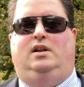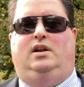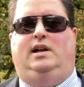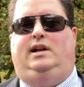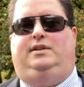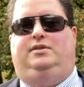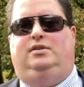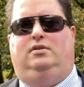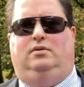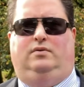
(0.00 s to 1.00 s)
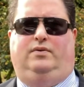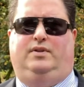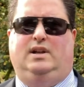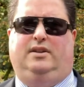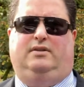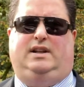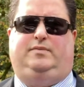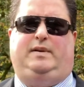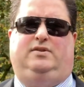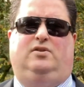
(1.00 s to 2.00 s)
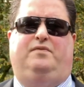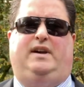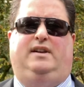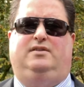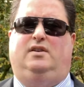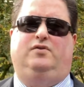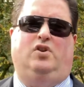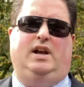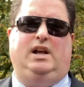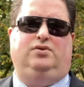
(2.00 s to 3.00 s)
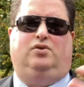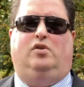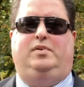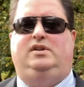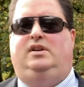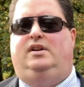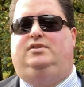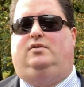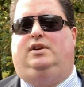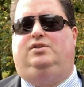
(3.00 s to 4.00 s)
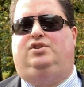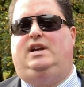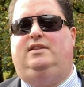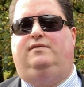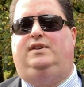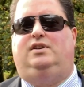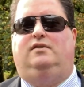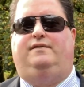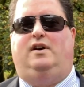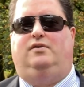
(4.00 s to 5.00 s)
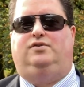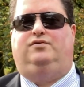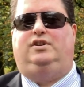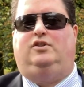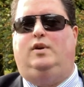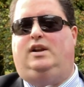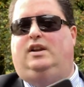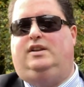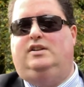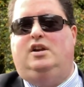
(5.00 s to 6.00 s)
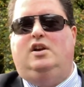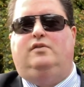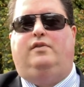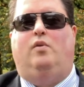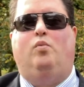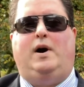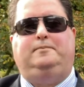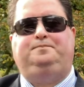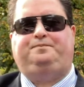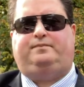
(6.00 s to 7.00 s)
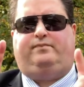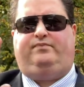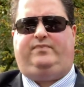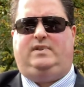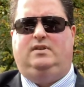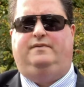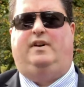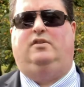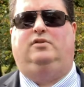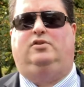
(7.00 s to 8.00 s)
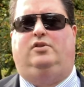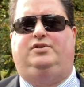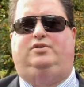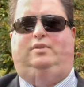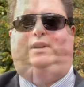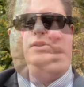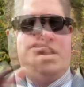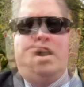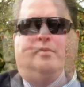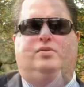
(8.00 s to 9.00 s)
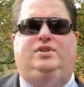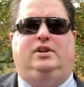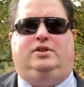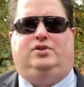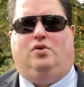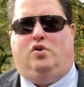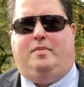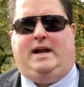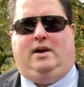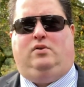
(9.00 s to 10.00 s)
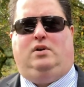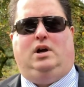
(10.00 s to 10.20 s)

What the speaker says: And the other aspect of that is I've got AirDrop, so I can share the video files really quickly from one phone across to another. I'm also going to talk about